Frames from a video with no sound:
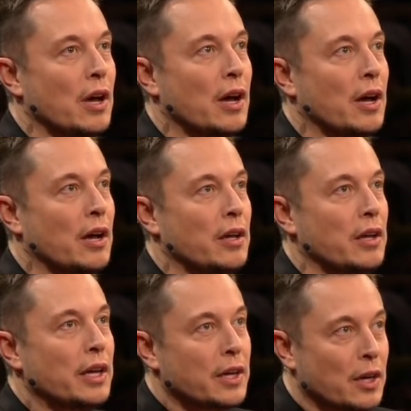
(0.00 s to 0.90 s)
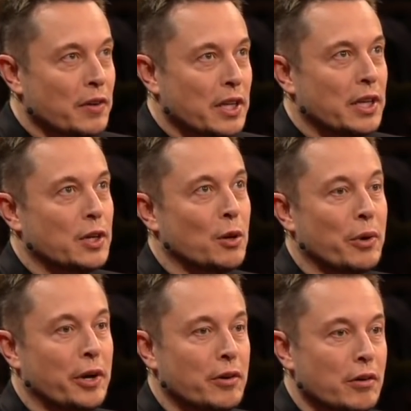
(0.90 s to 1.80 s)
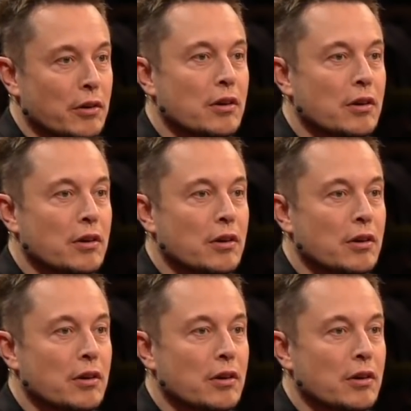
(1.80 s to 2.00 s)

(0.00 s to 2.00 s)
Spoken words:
economically a no-brainer.